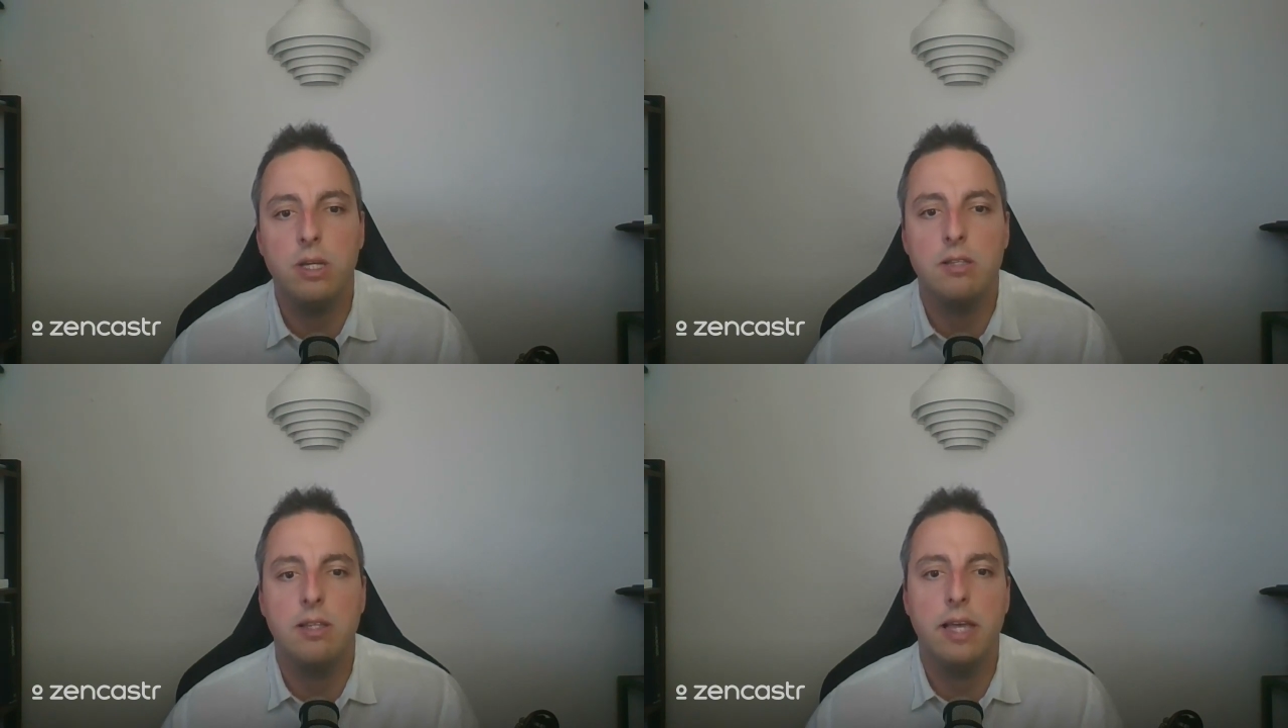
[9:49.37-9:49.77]

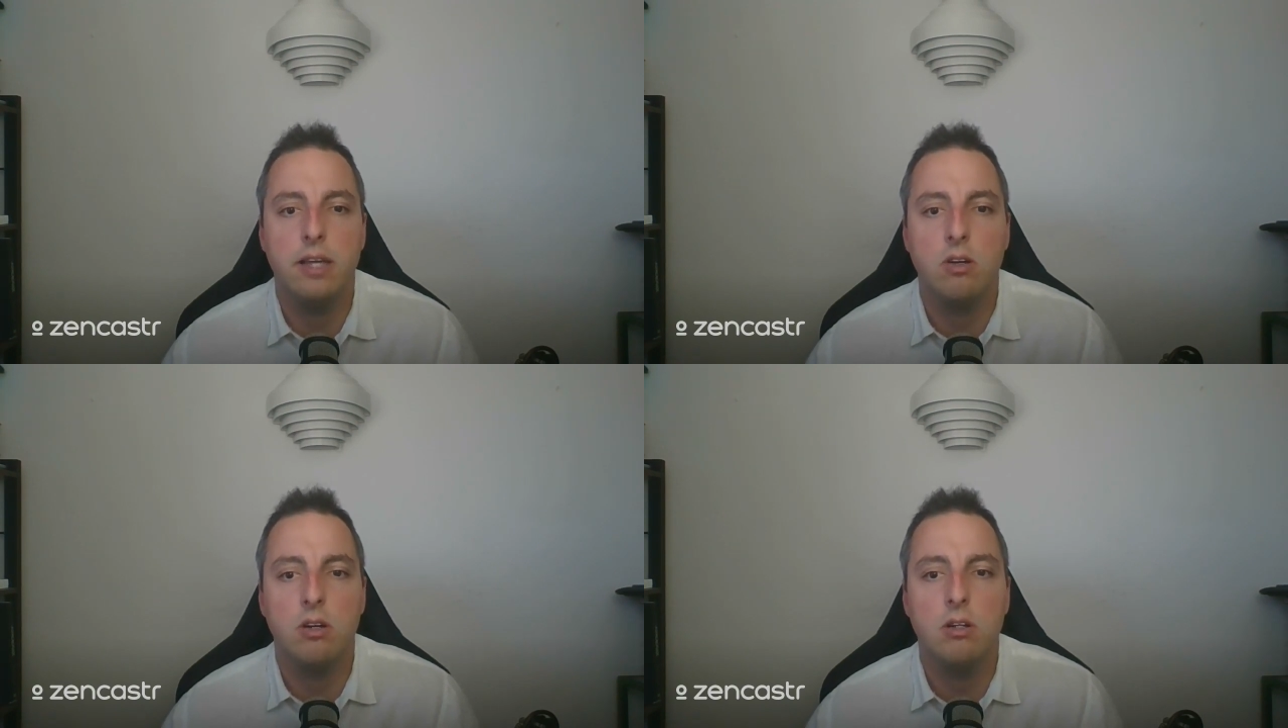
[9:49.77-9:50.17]
is
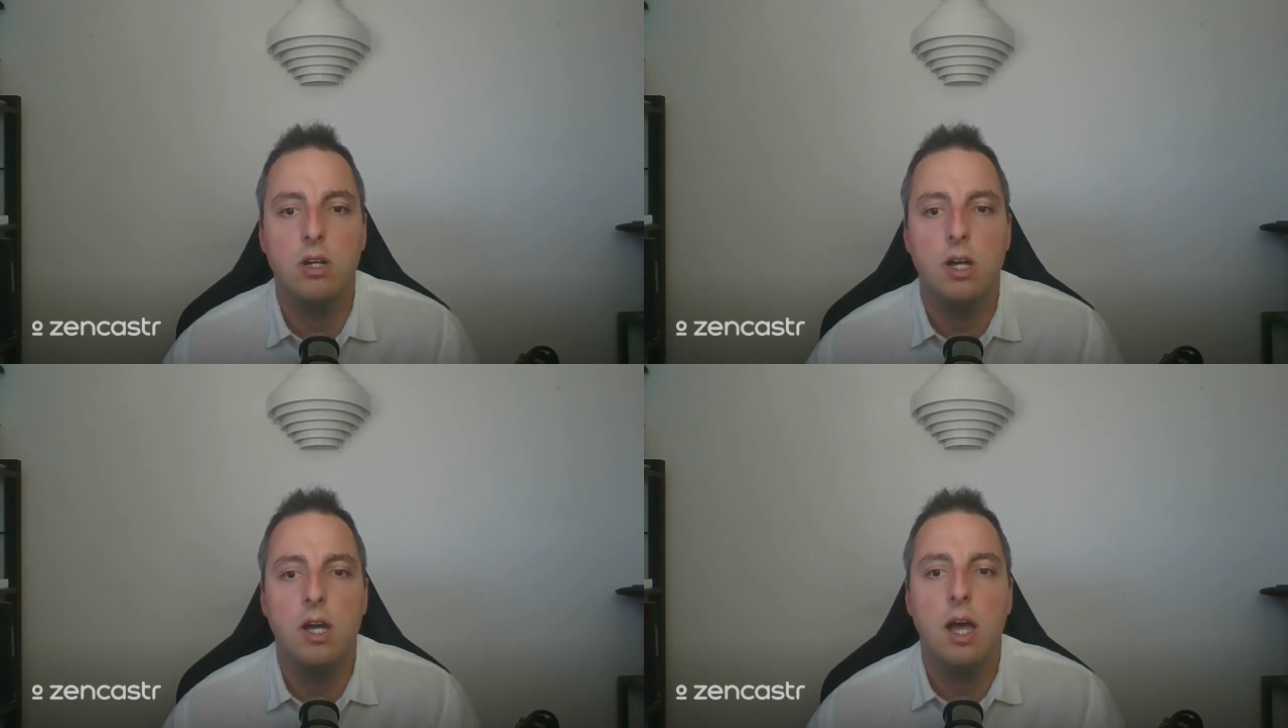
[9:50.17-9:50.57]
later,
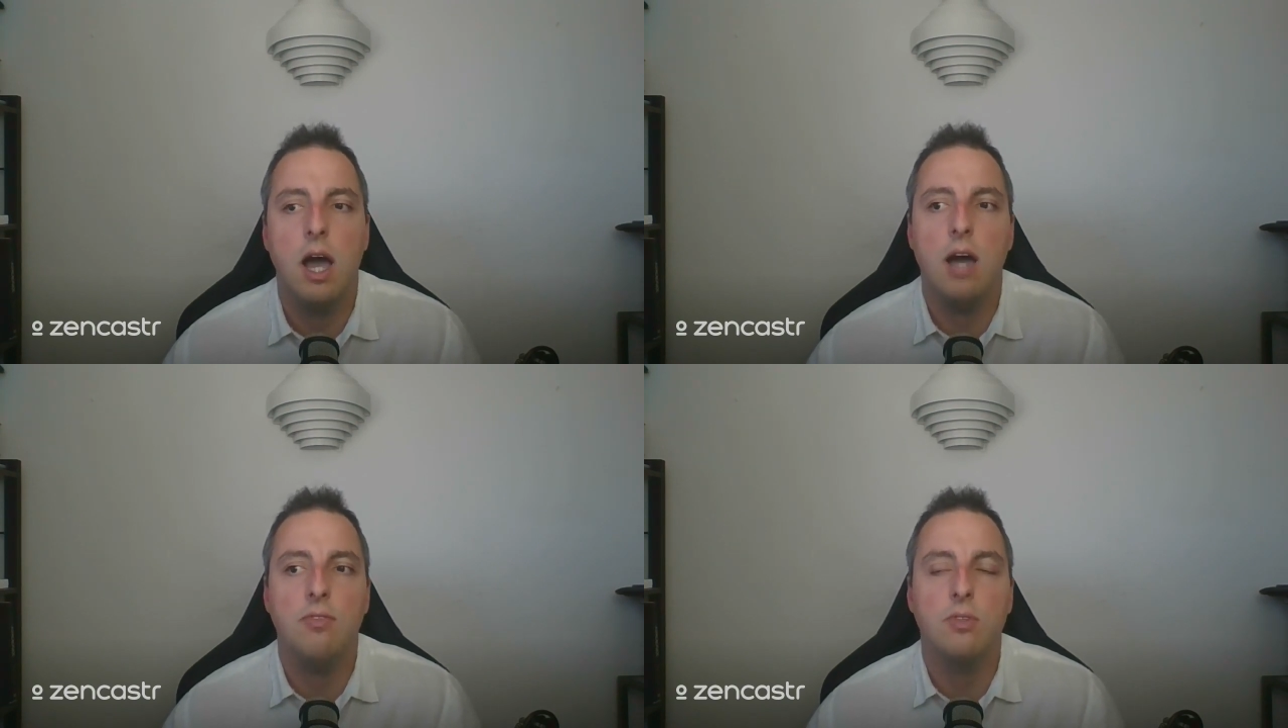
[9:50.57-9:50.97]

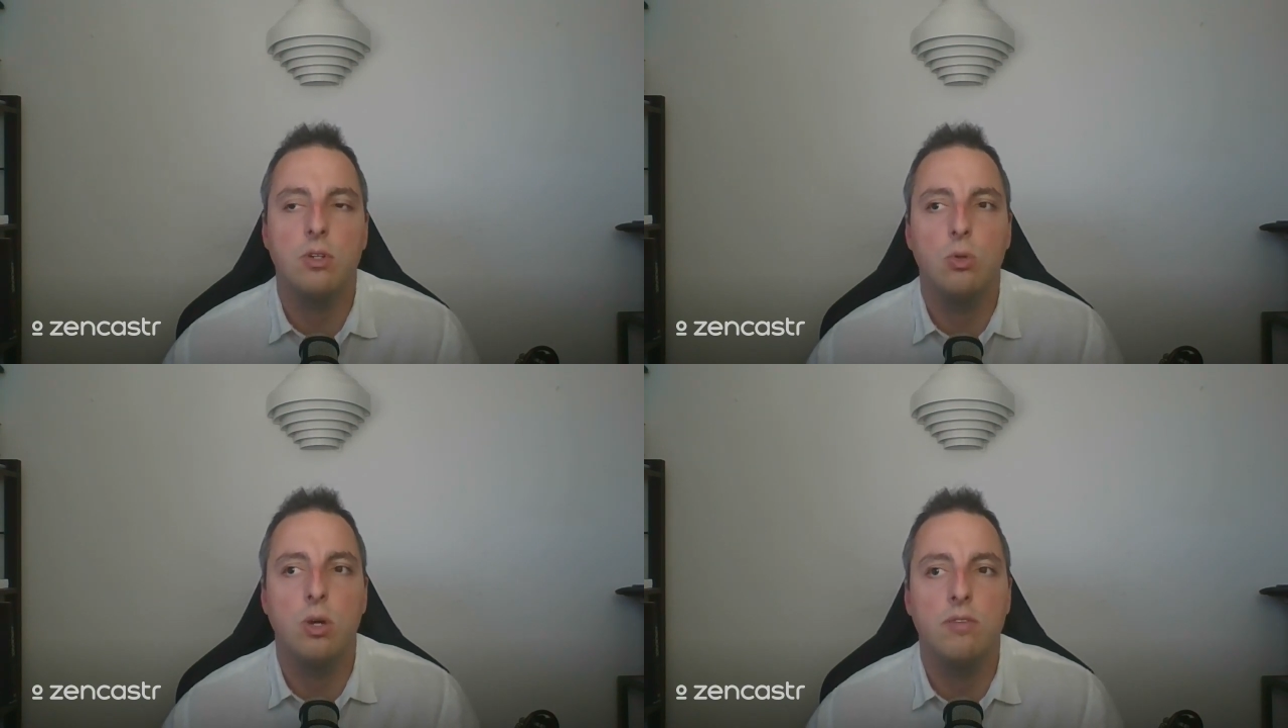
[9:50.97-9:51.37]

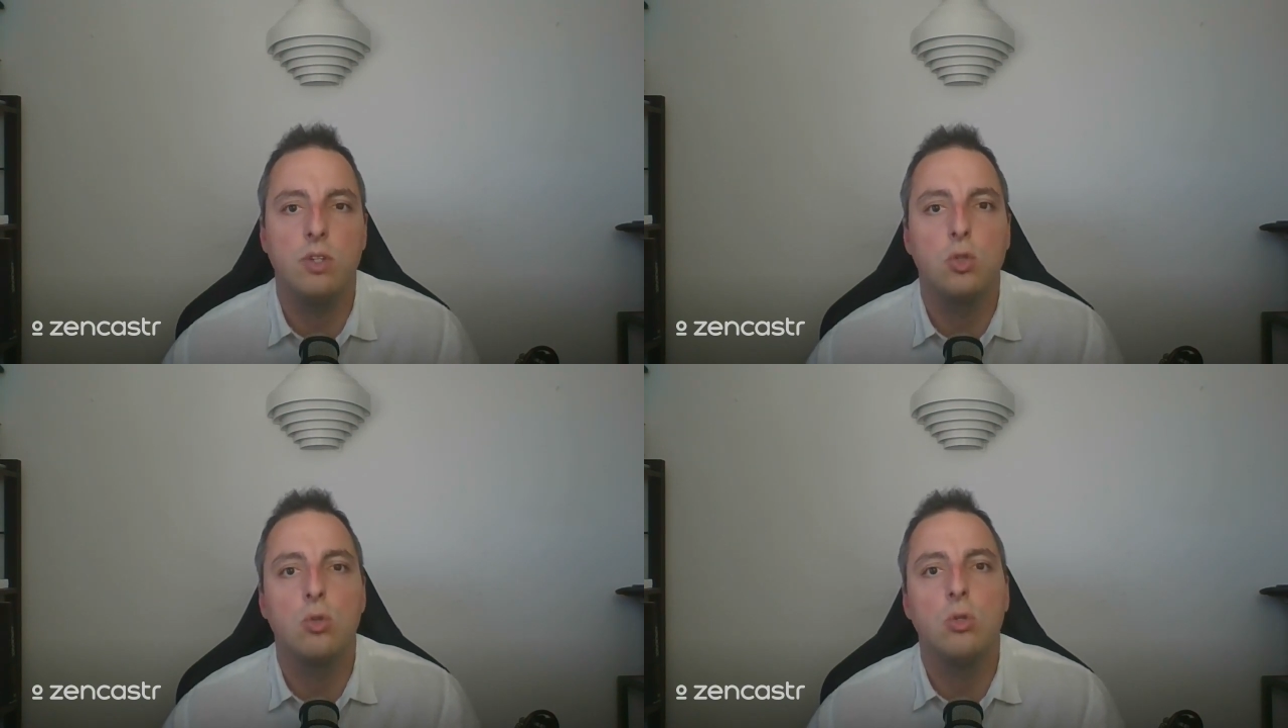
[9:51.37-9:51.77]
after you have
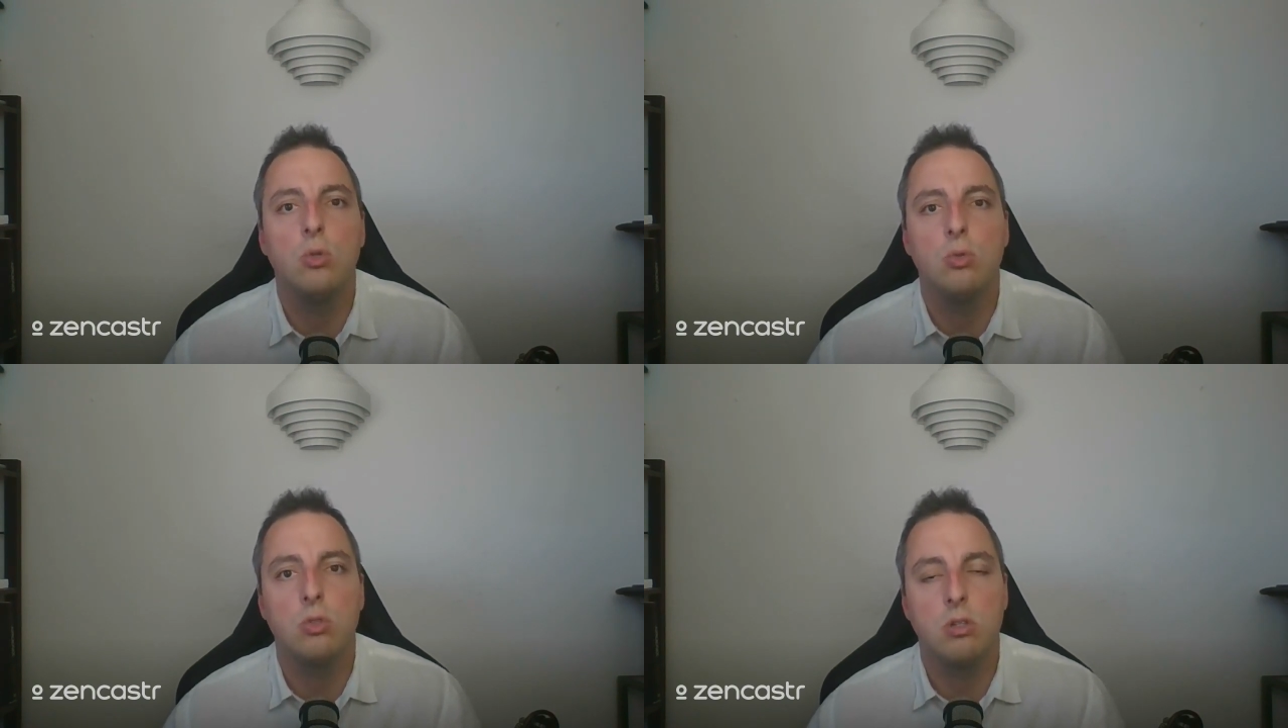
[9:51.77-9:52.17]

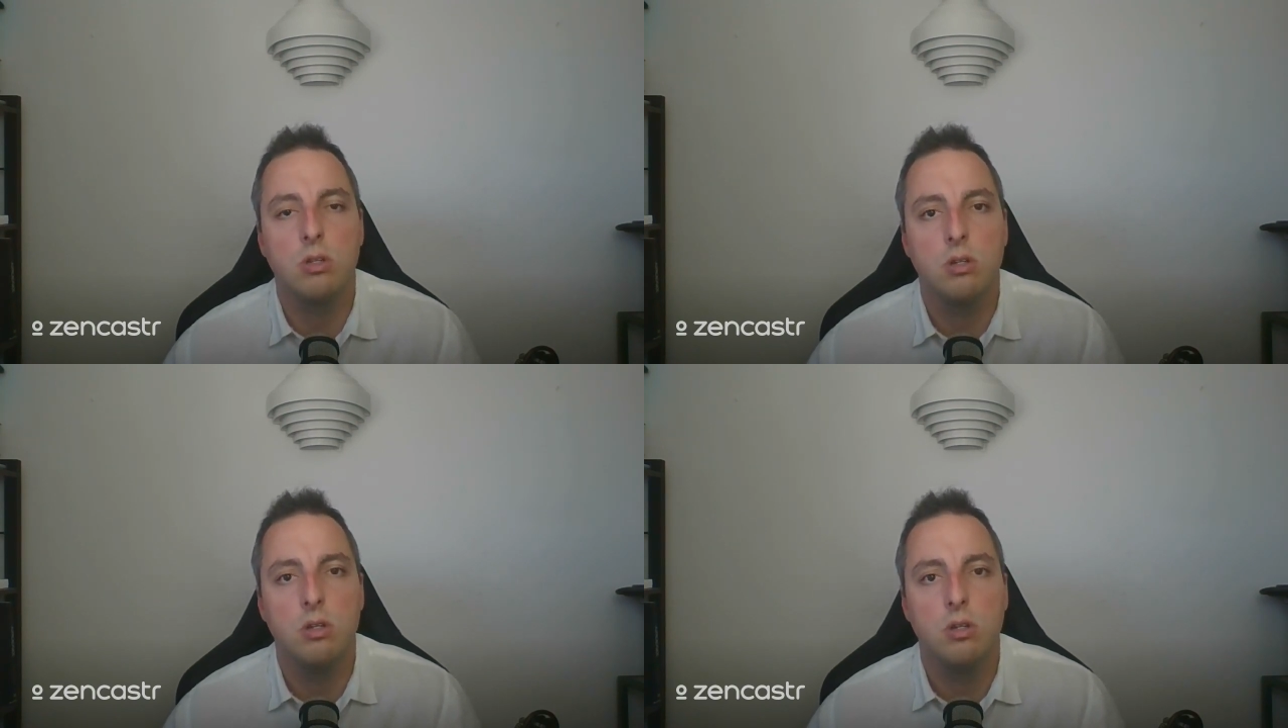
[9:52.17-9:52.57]

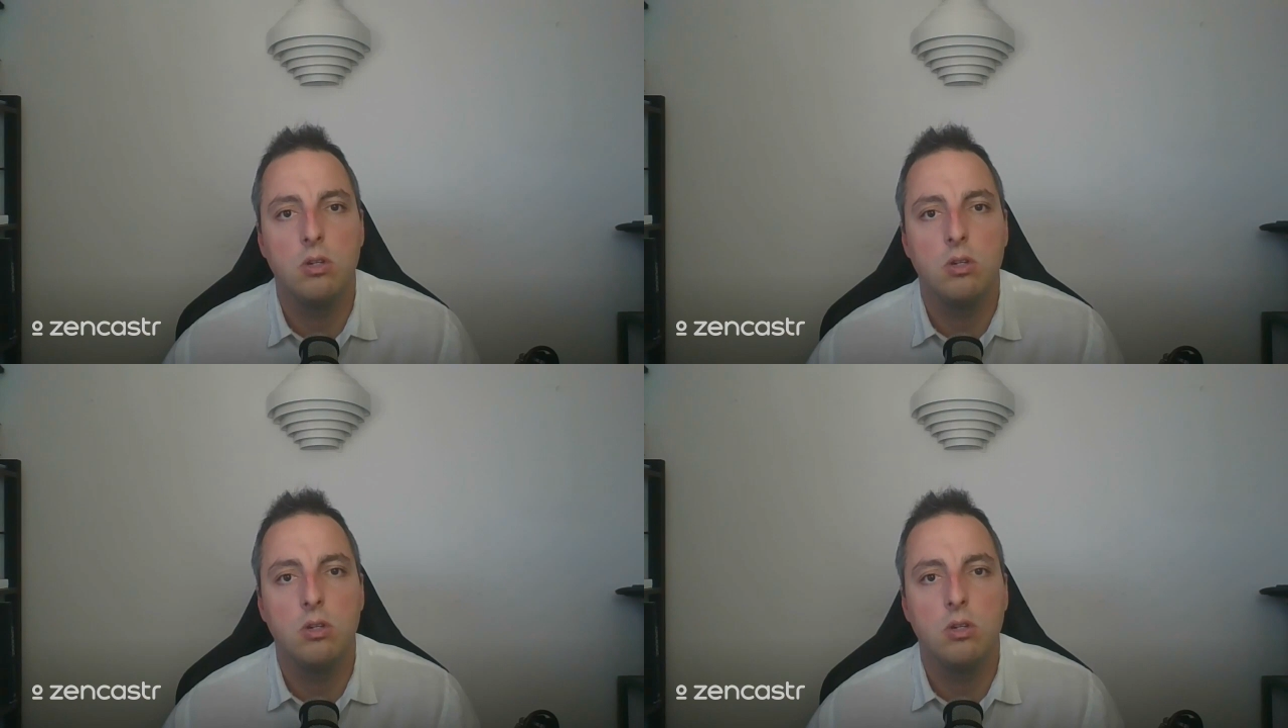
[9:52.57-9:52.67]
introduced